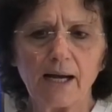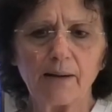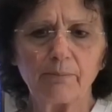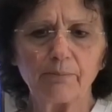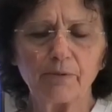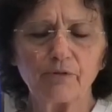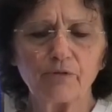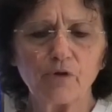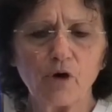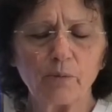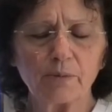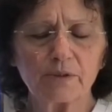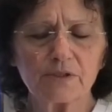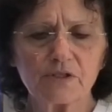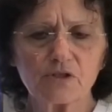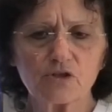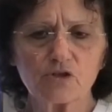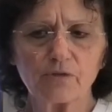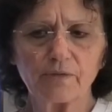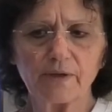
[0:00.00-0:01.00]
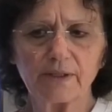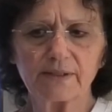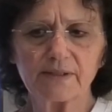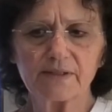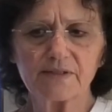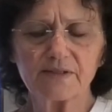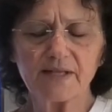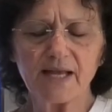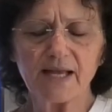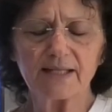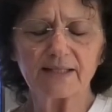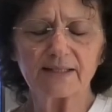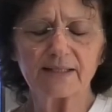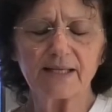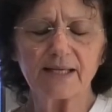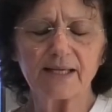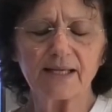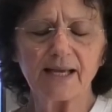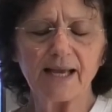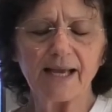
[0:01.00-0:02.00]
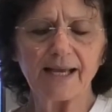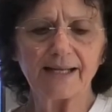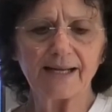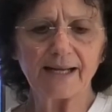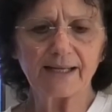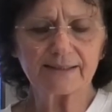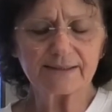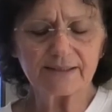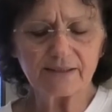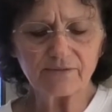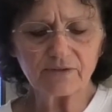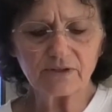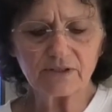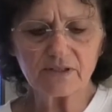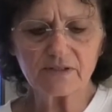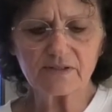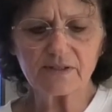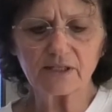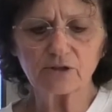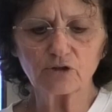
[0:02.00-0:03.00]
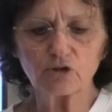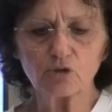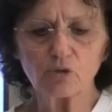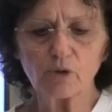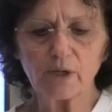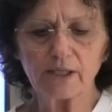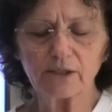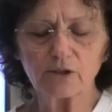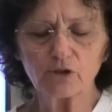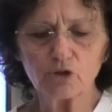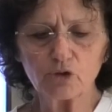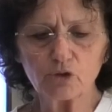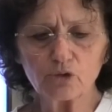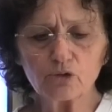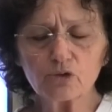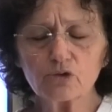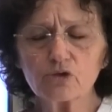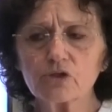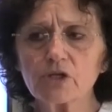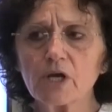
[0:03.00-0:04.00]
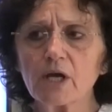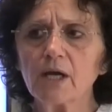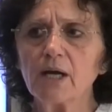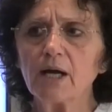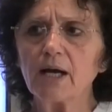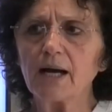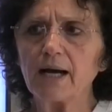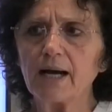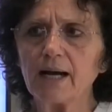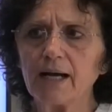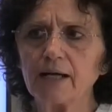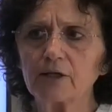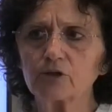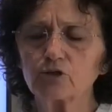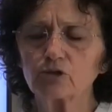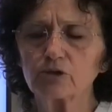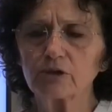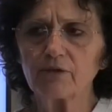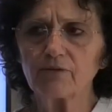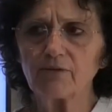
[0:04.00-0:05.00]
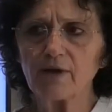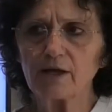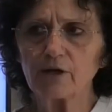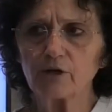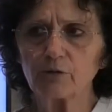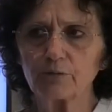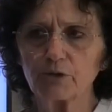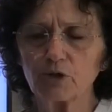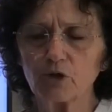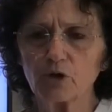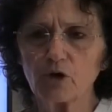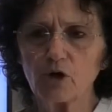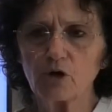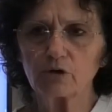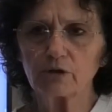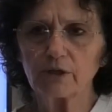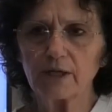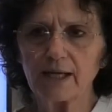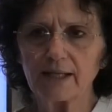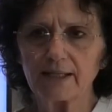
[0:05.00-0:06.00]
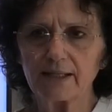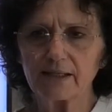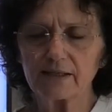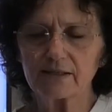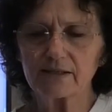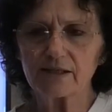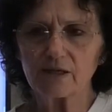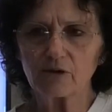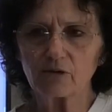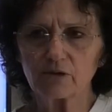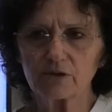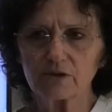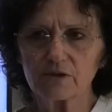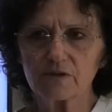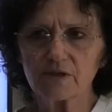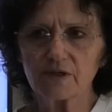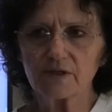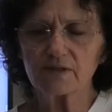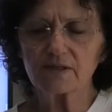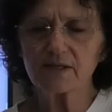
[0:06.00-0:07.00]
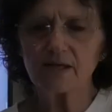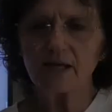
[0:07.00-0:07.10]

performances of understanding and activities that you can use to develop your own learning sequences.